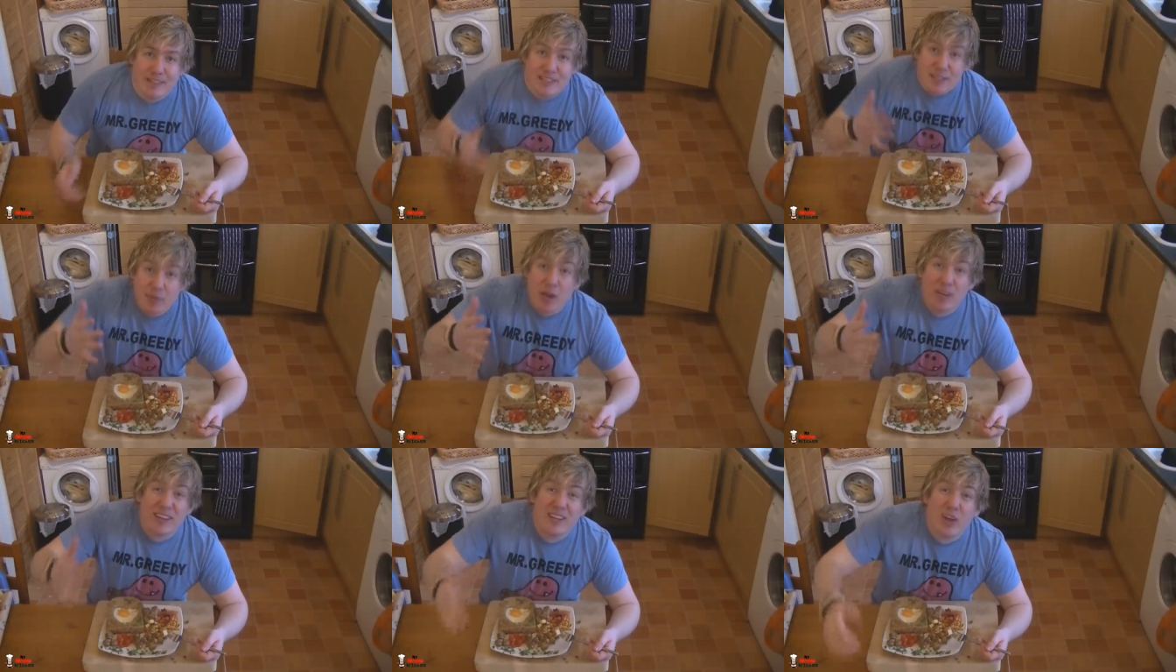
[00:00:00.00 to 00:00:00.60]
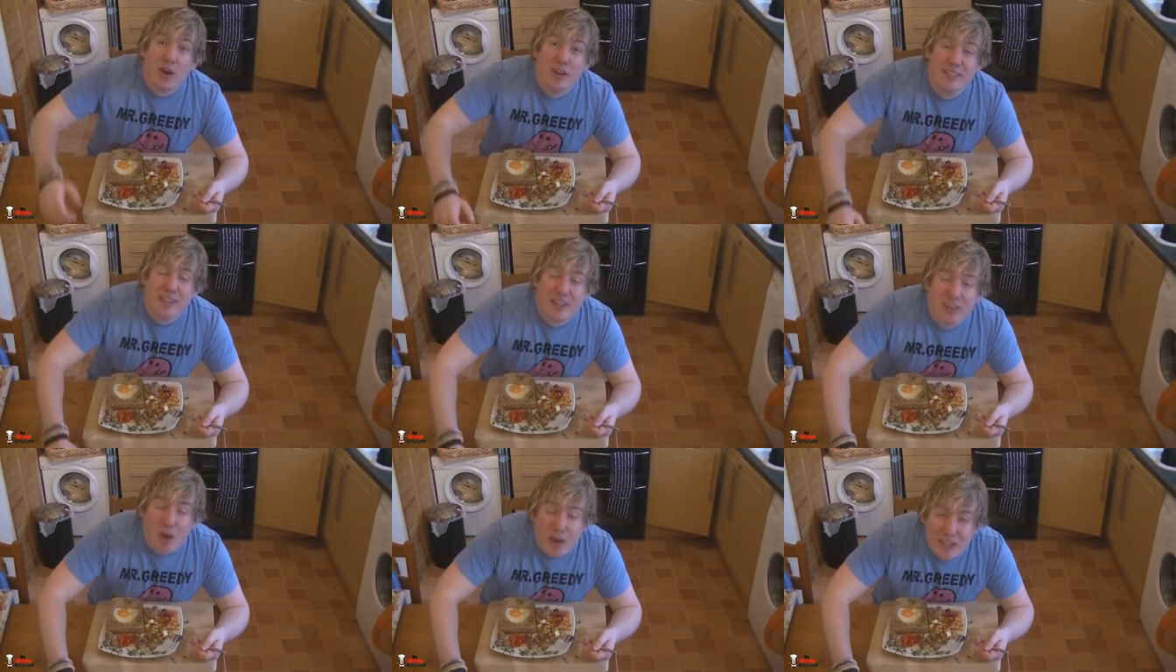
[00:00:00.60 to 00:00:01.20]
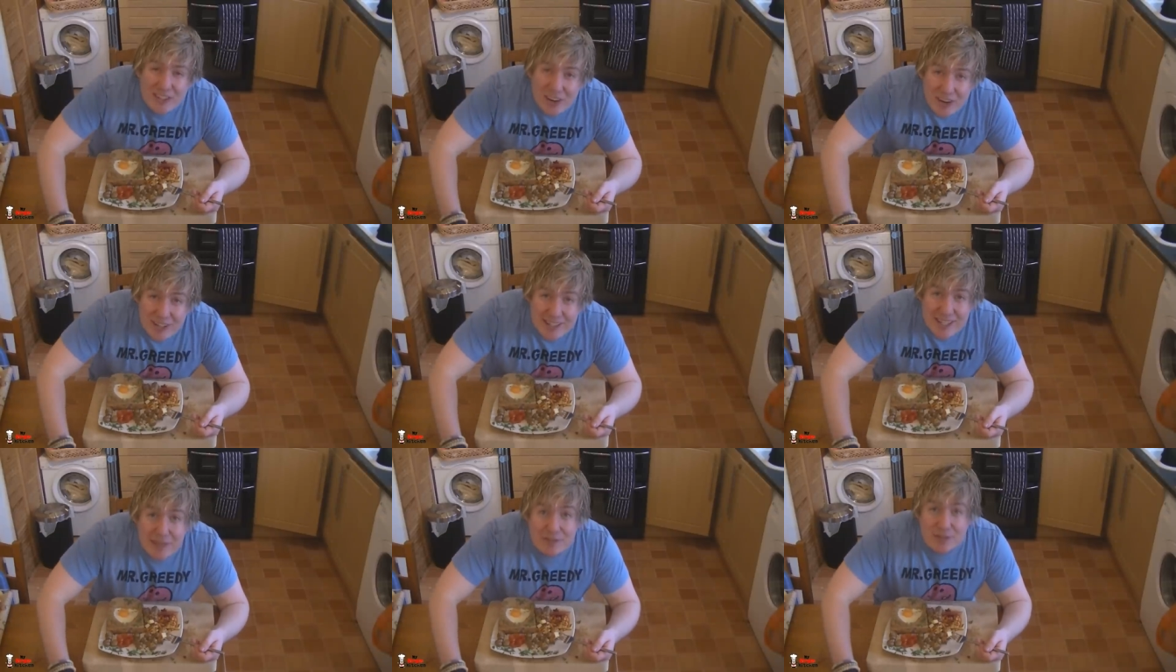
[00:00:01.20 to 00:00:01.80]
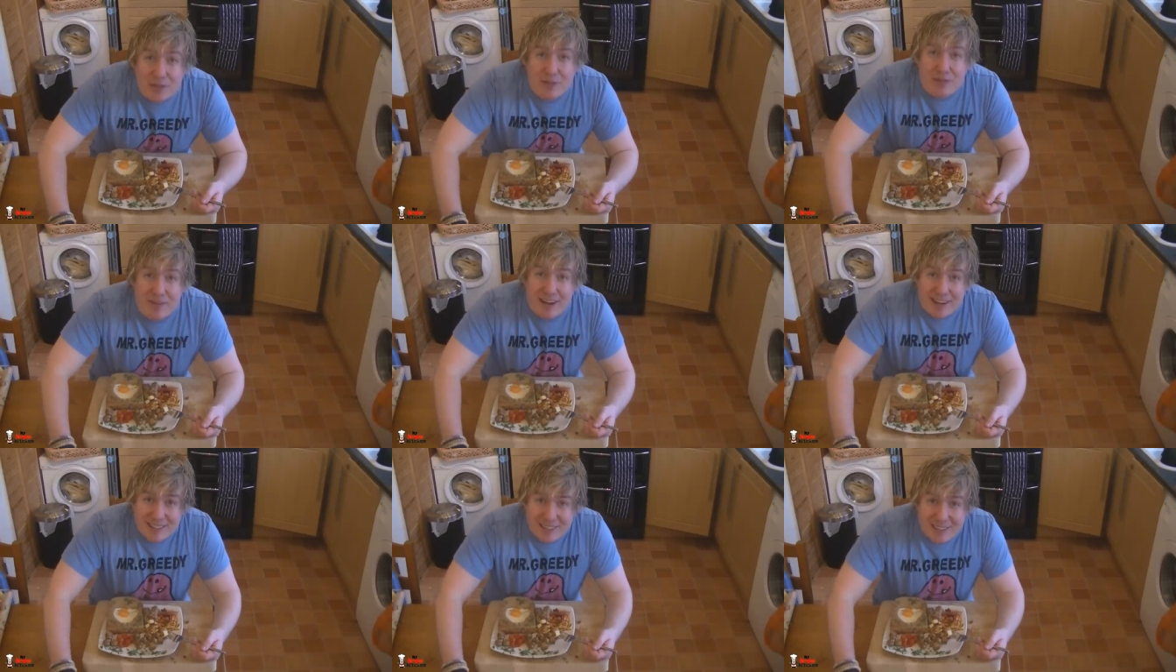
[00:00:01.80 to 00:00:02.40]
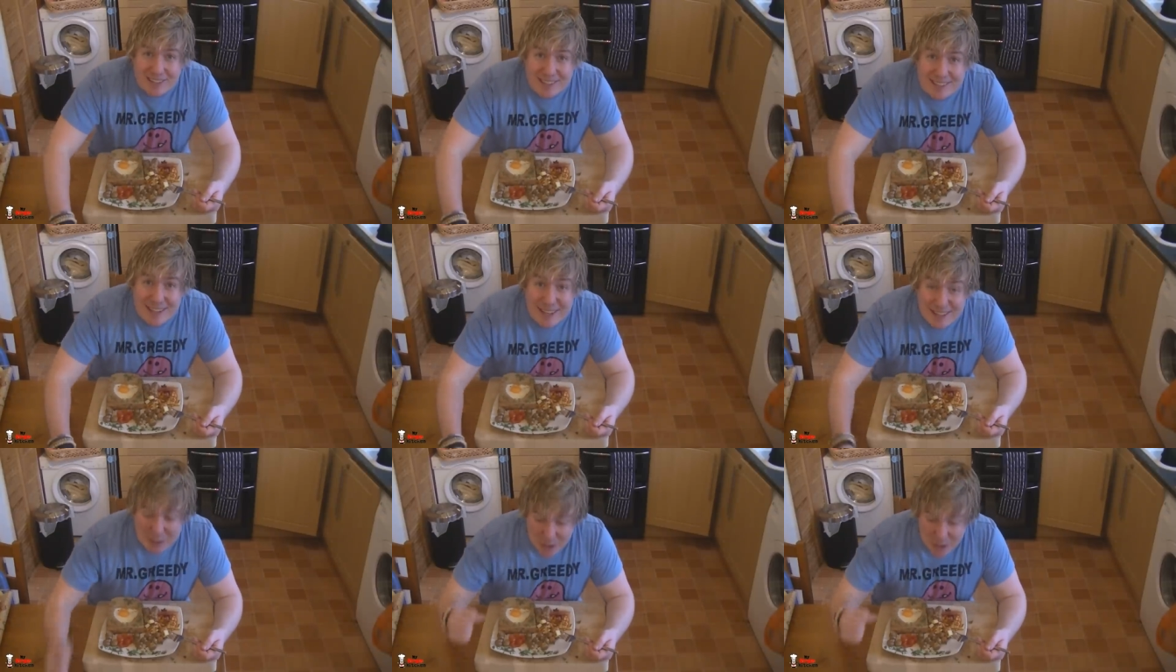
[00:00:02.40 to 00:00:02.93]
So there we go then guys, a nice idea for you for Valentine's Day.